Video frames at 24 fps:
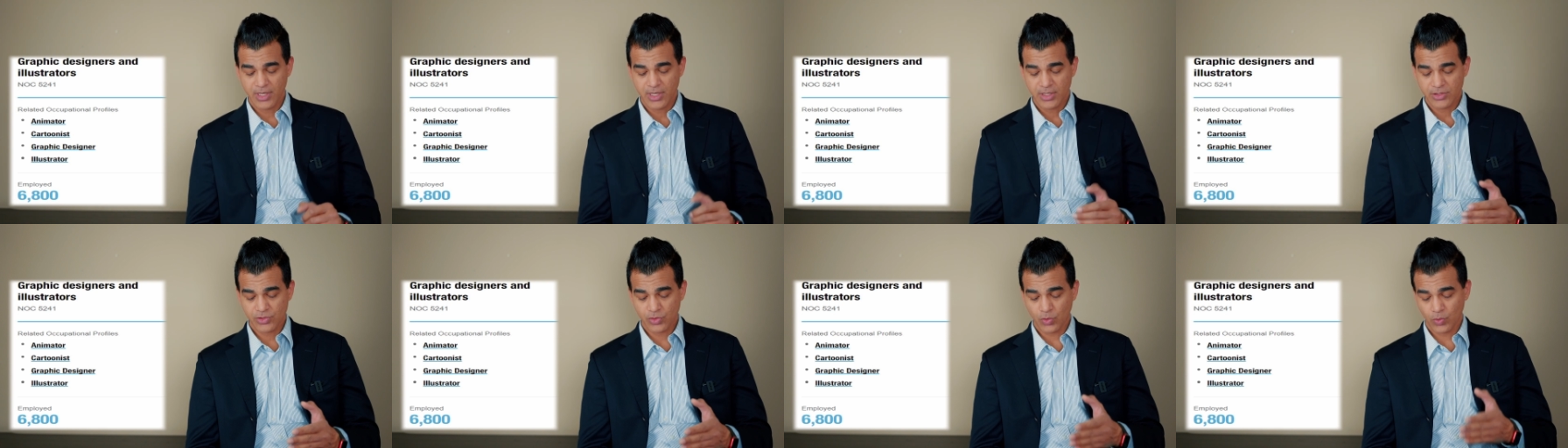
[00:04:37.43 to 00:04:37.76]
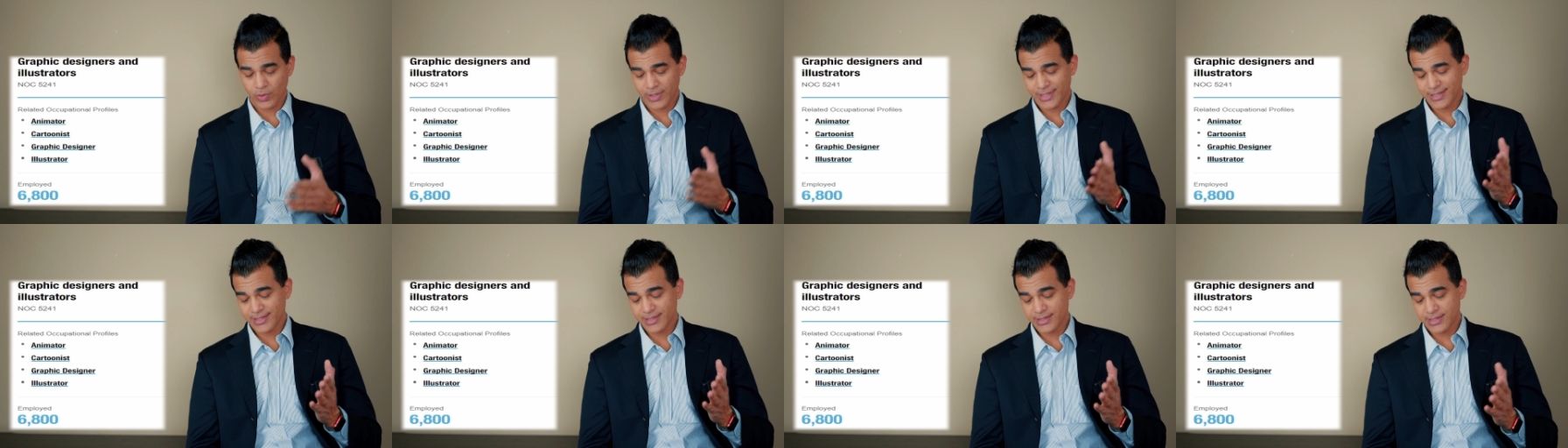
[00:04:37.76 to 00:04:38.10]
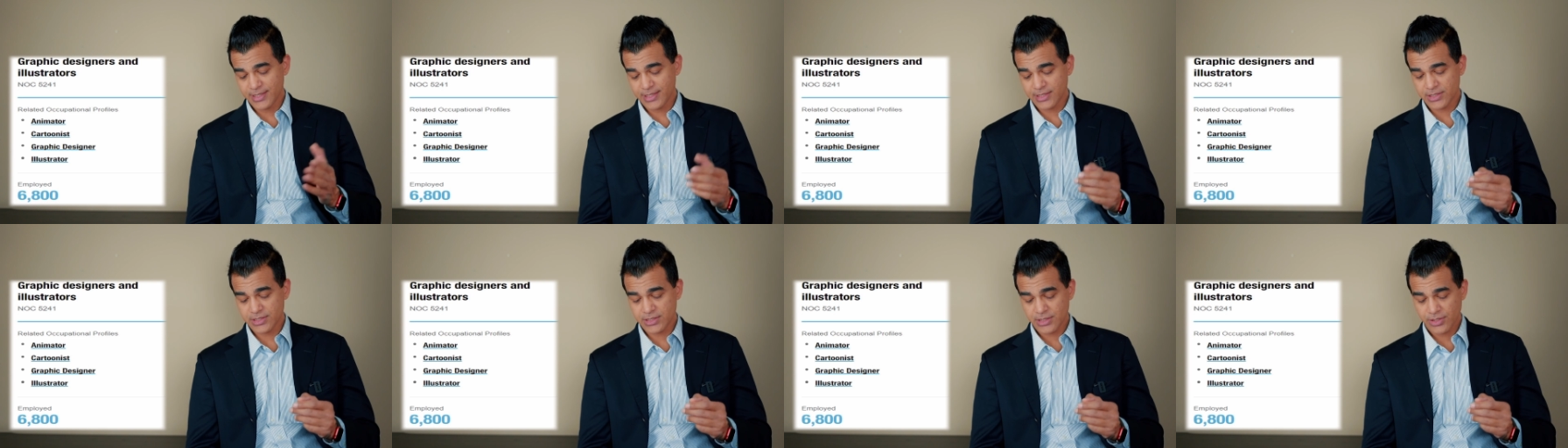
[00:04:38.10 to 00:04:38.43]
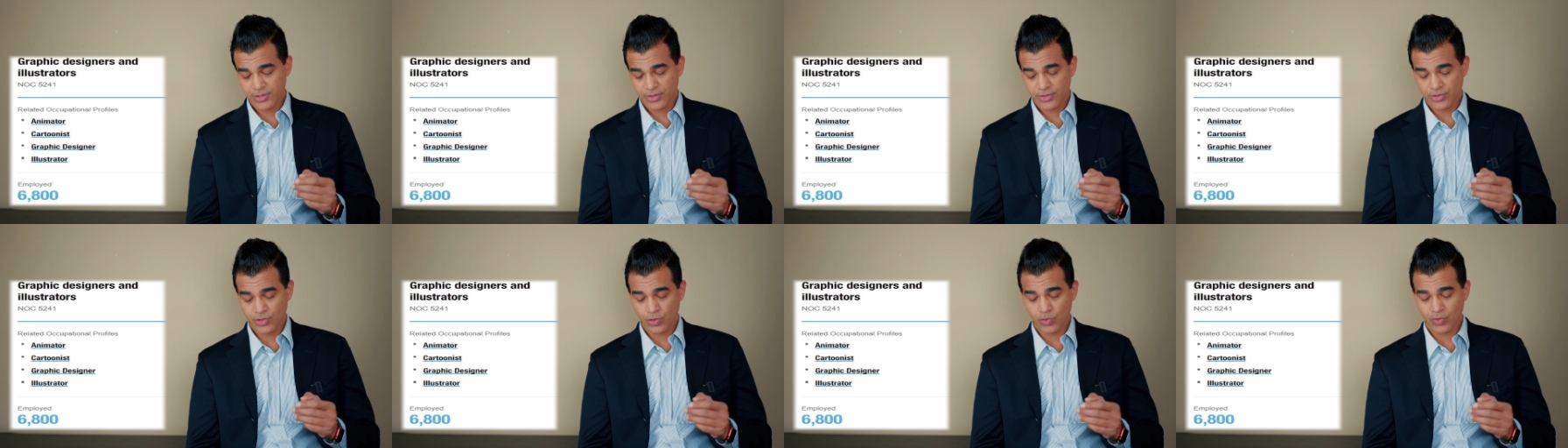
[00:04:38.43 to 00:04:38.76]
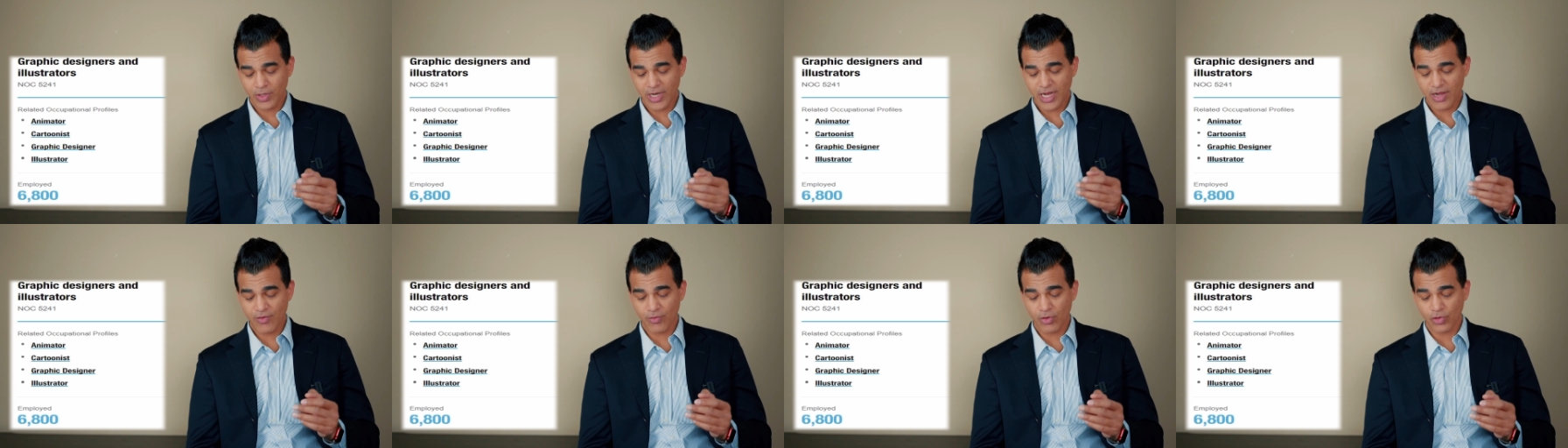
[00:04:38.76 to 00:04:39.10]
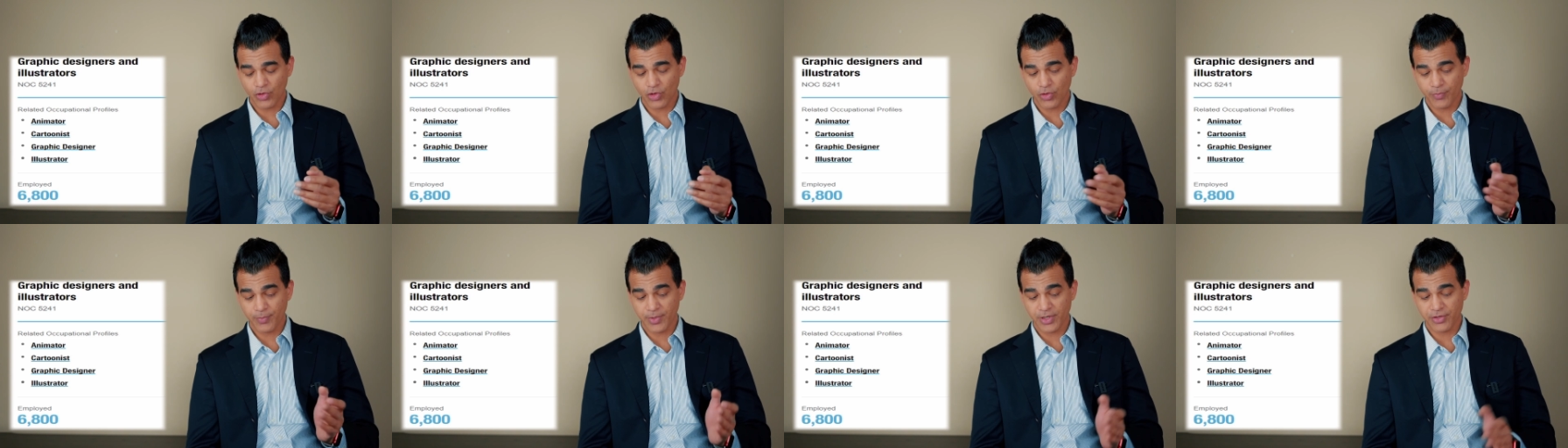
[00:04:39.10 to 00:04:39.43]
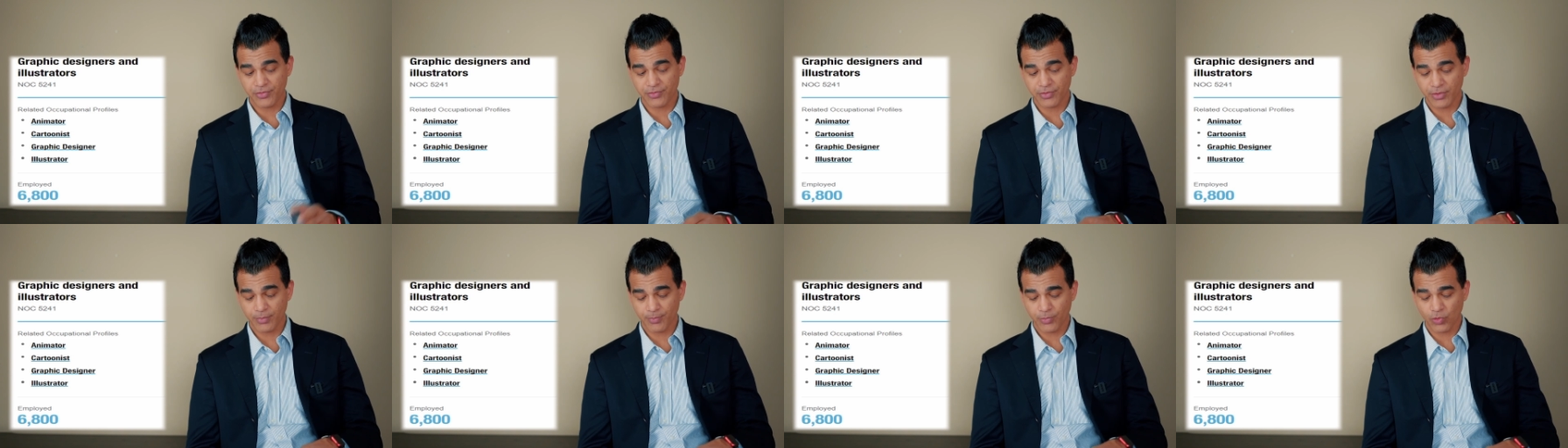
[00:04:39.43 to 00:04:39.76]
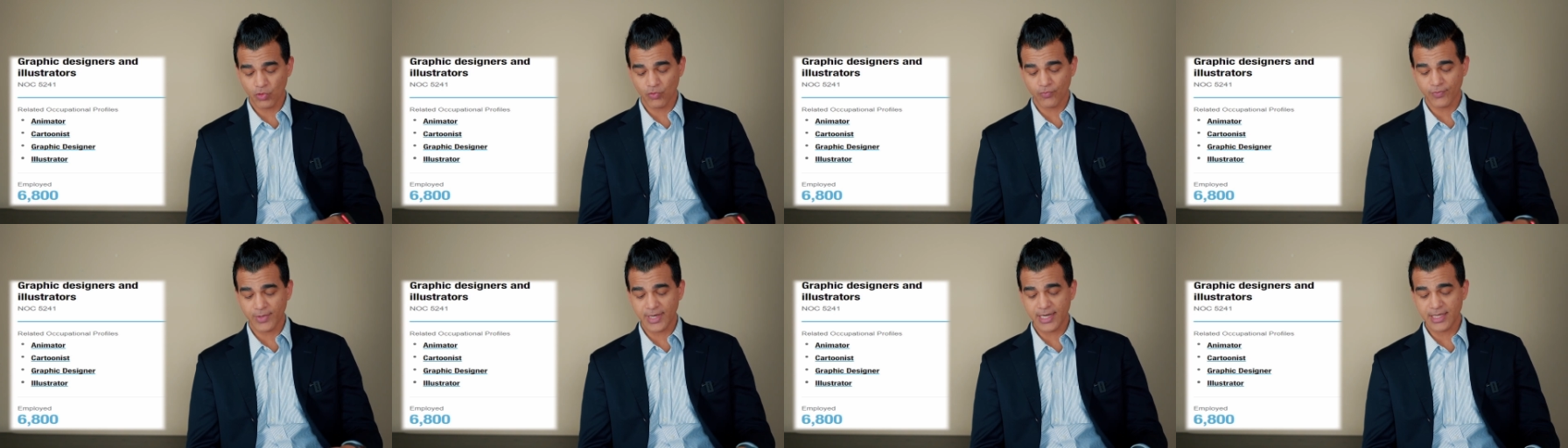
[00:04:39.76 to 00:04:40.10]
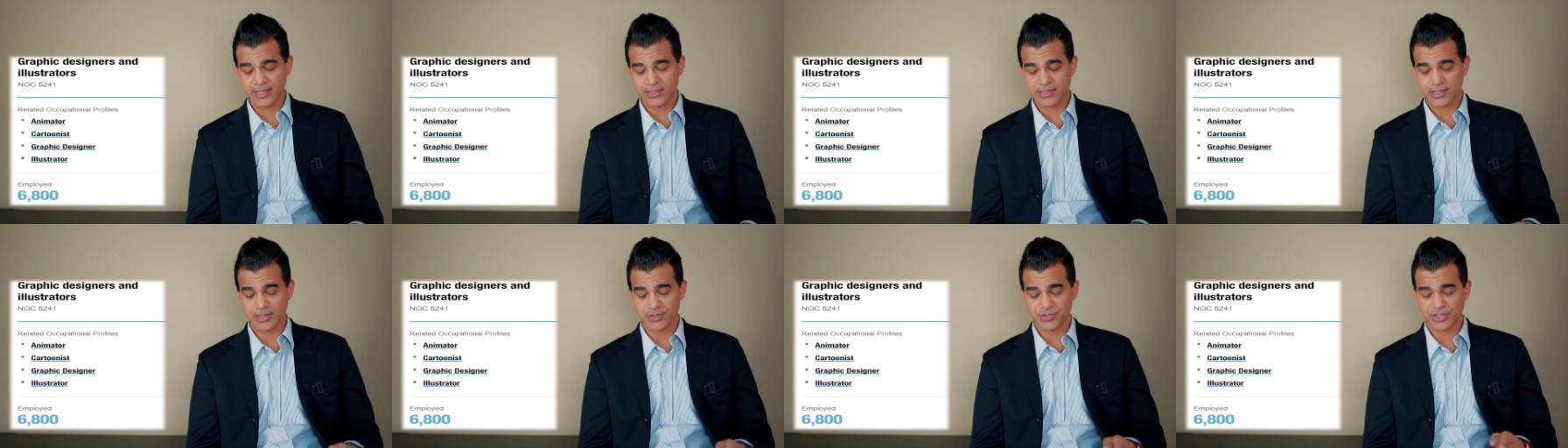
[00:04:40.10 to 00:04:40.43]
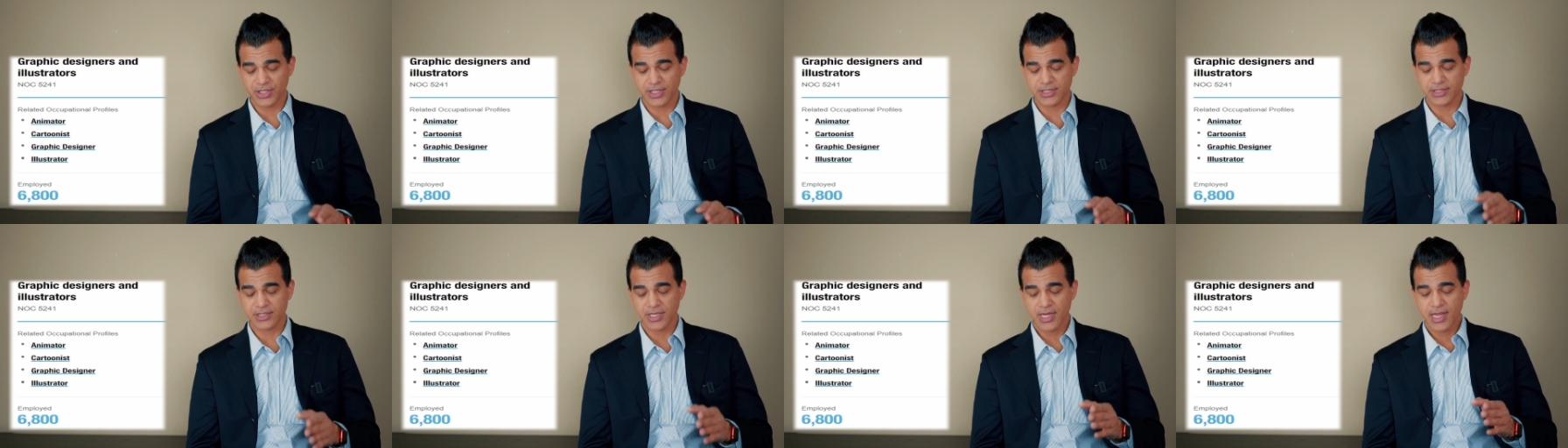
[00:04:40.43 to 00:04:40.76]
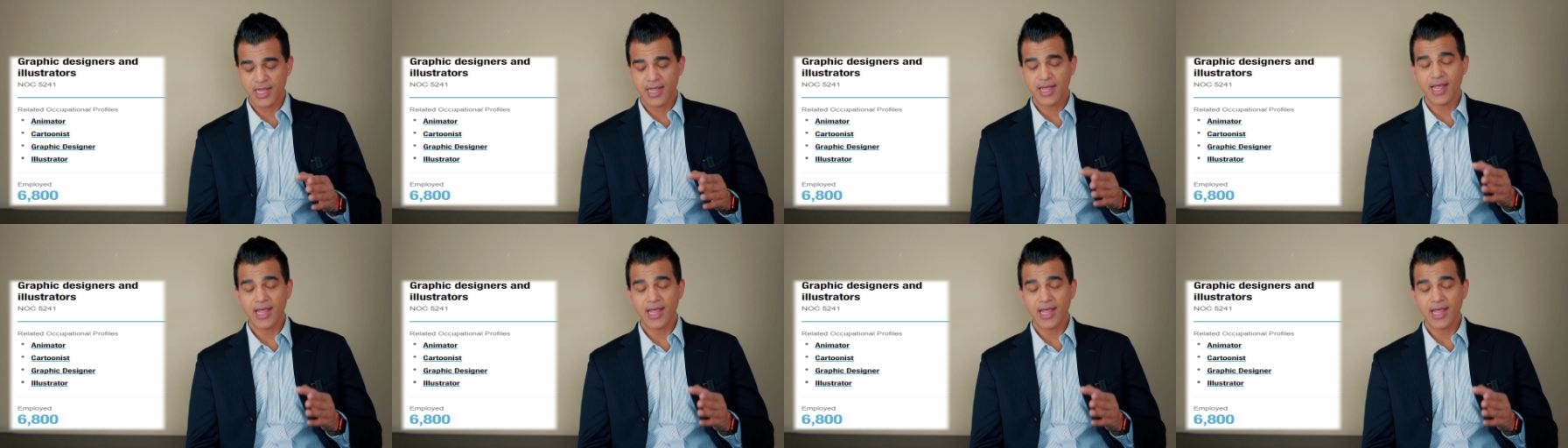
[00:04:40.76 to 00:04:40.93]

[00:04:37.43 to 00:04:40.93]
So in this, you have occupational profiles such as